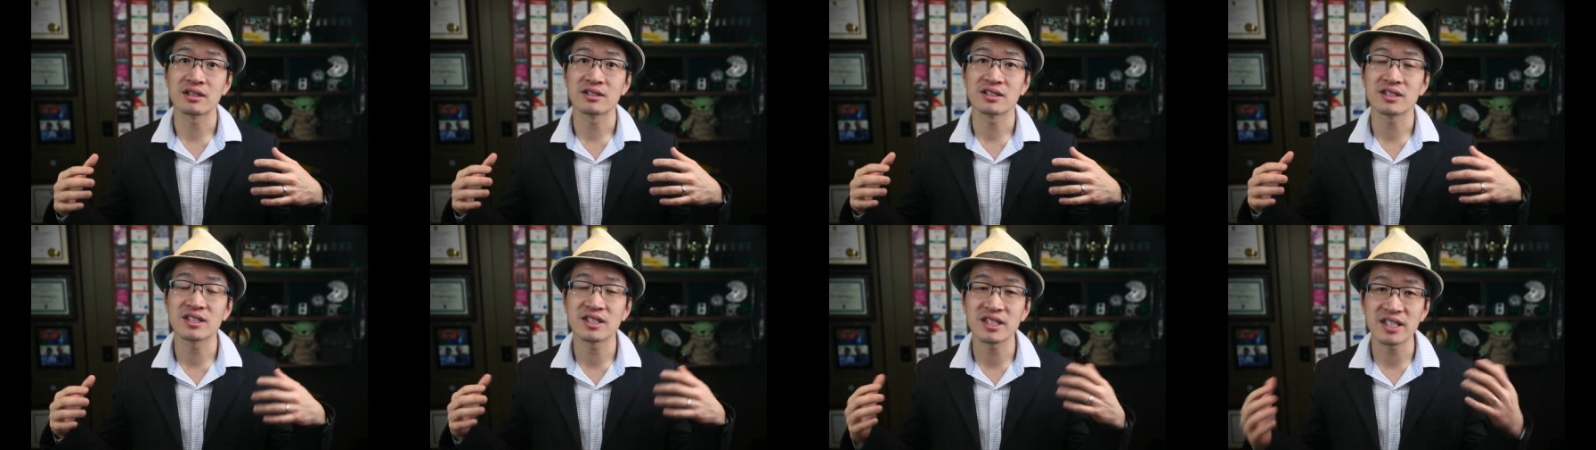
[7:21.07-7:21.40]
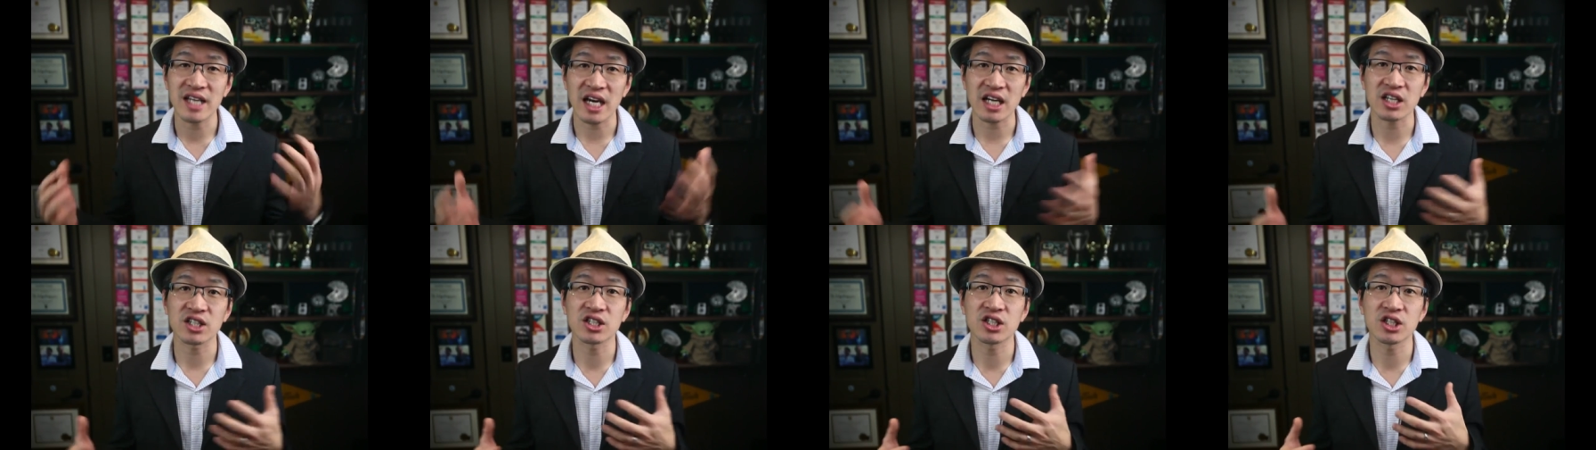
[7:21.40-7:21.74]

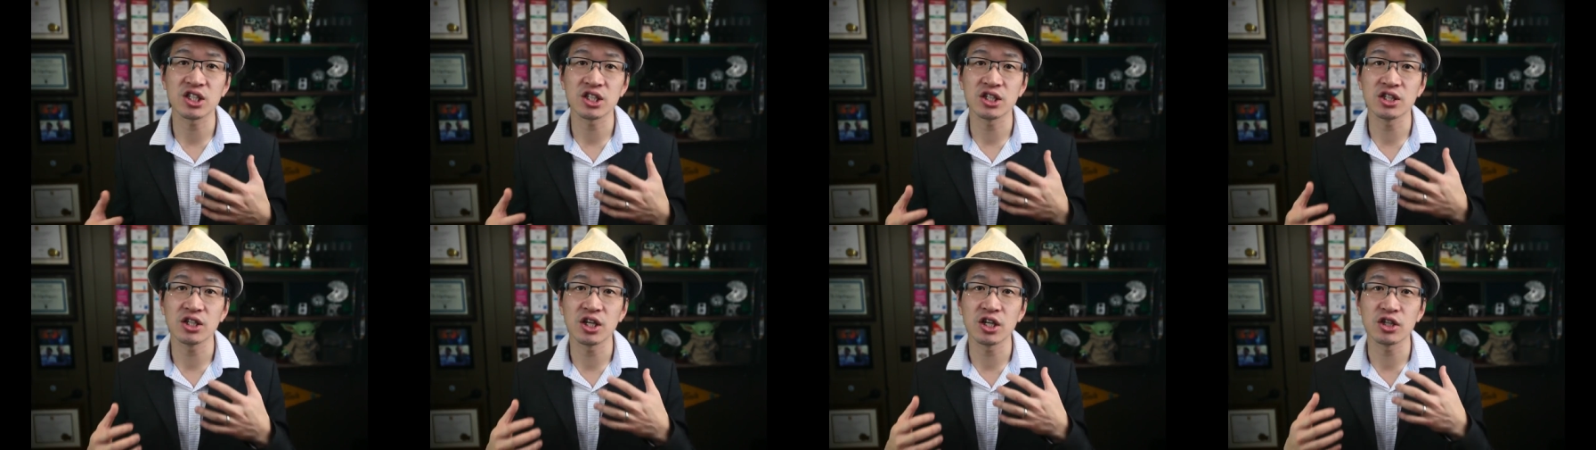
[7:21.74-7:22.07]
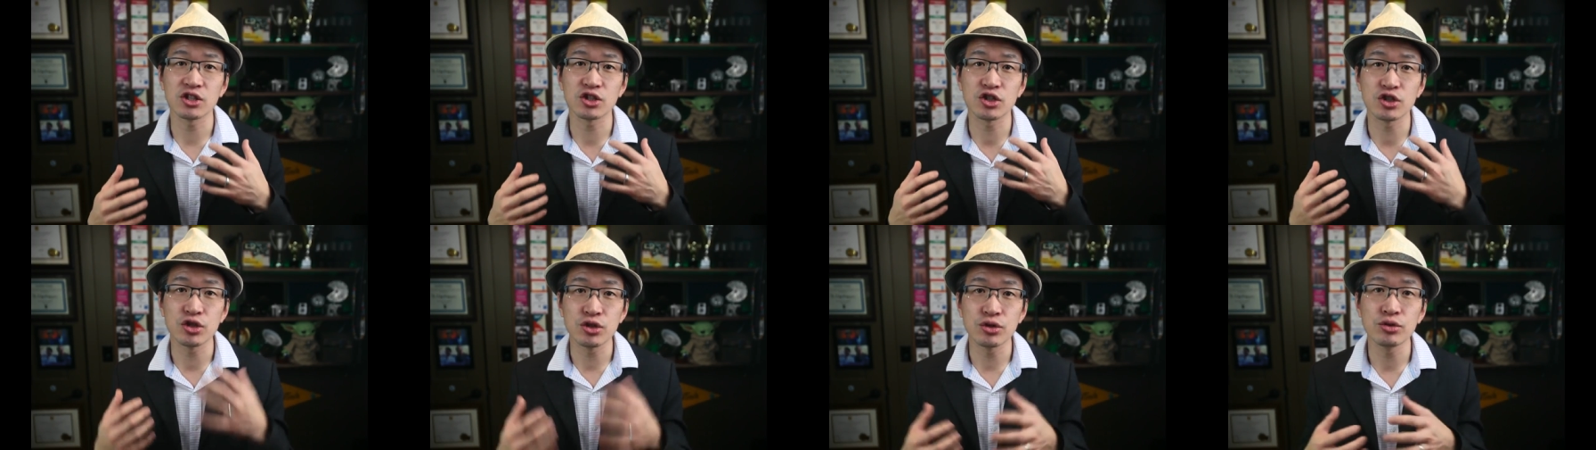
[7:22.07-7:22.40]
Section
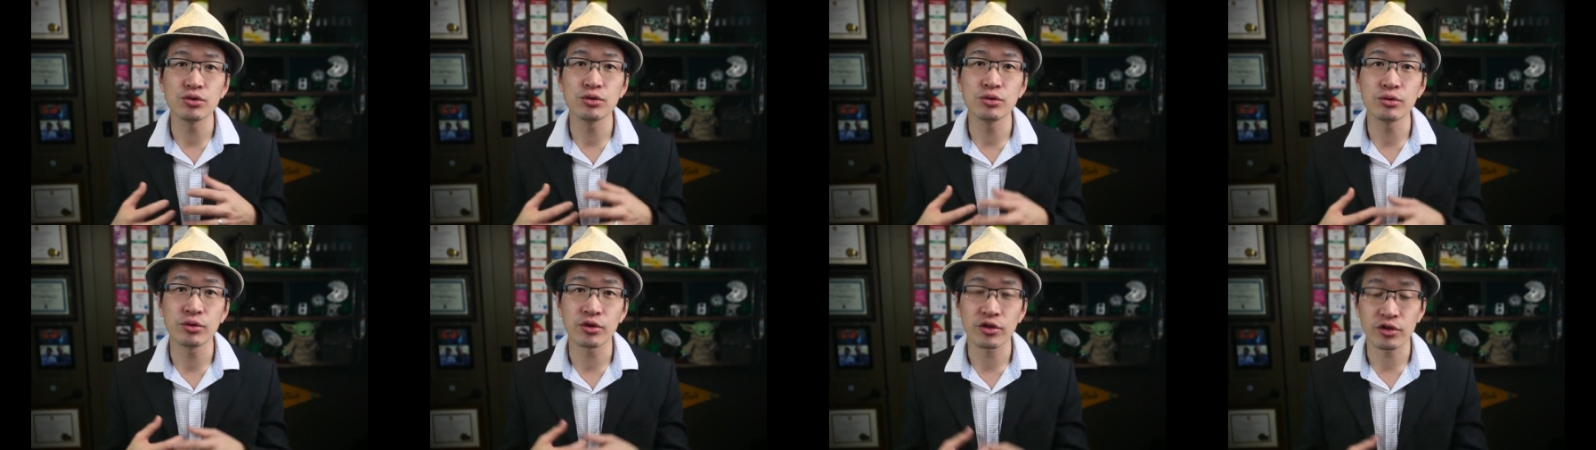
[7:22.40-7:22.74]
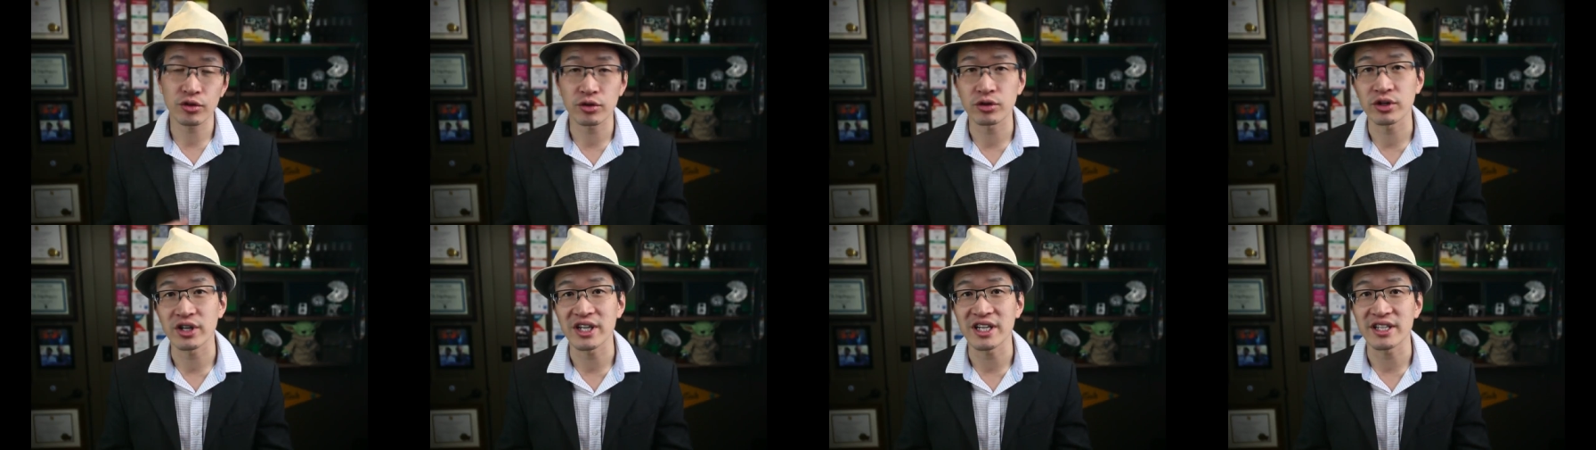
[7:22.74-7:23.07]

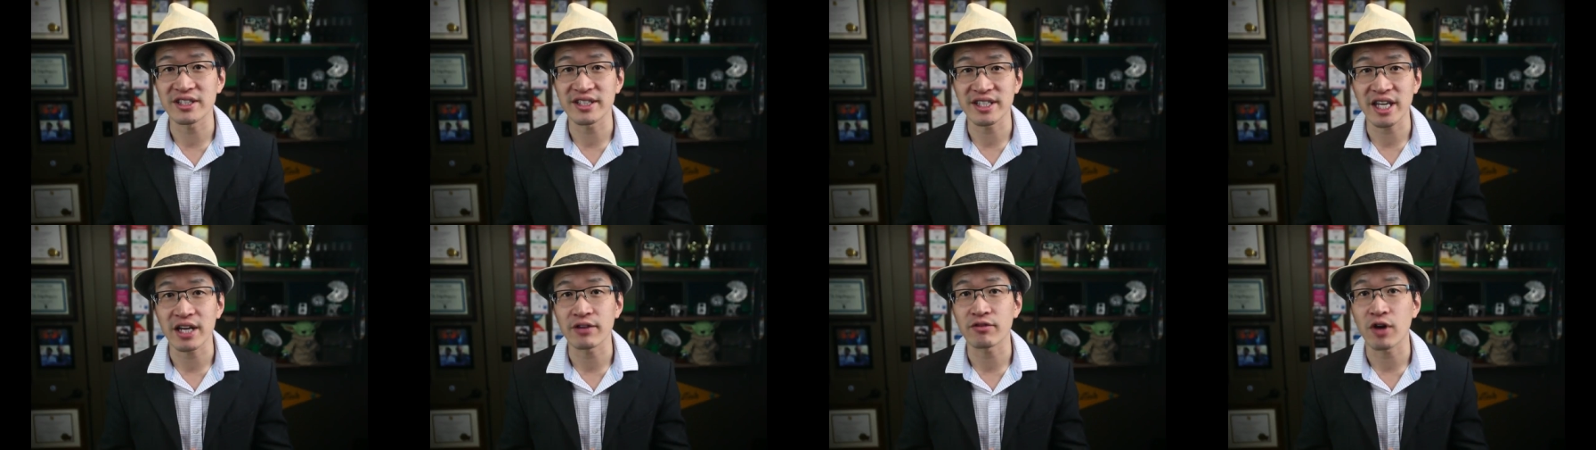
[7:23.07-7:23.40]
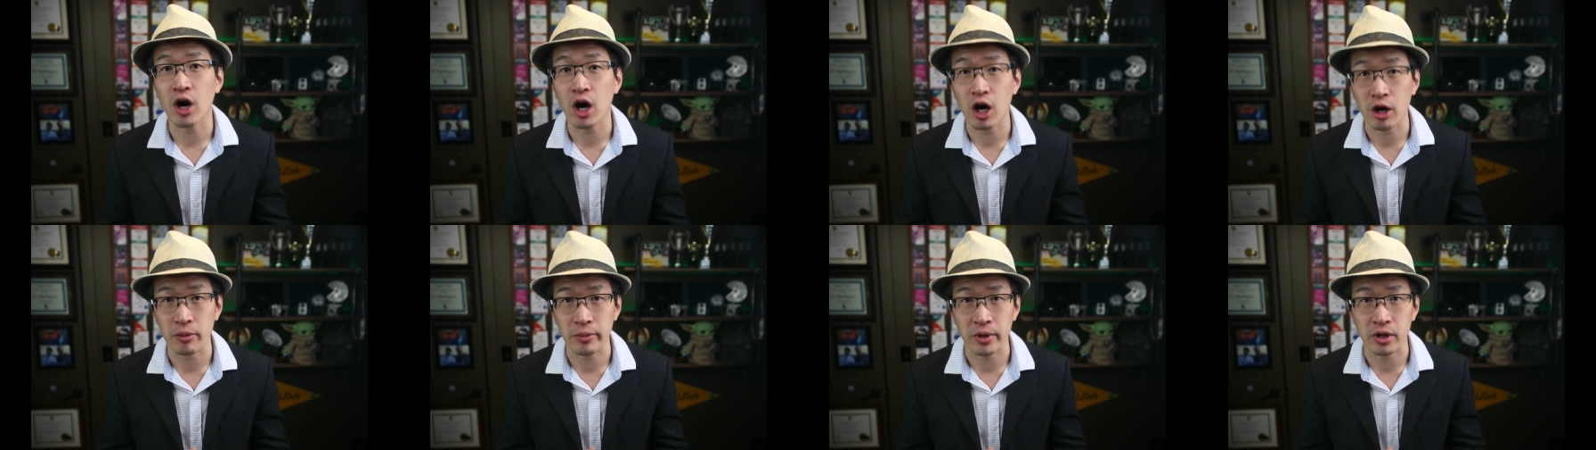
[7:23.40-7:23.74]
230 safe
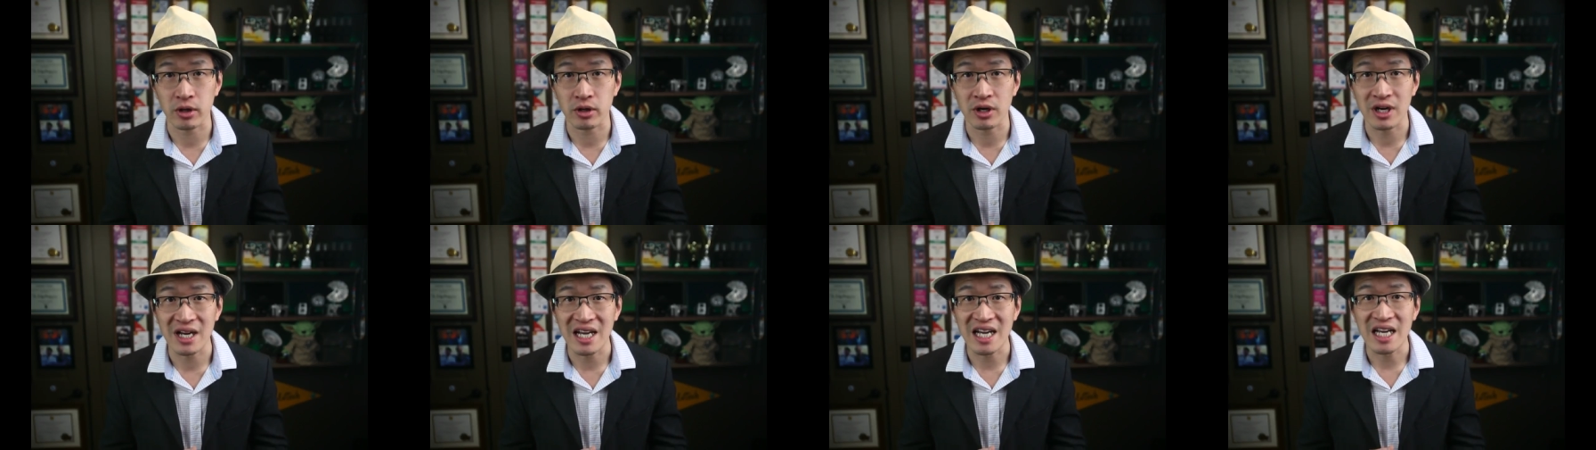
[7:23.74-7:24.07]
harbor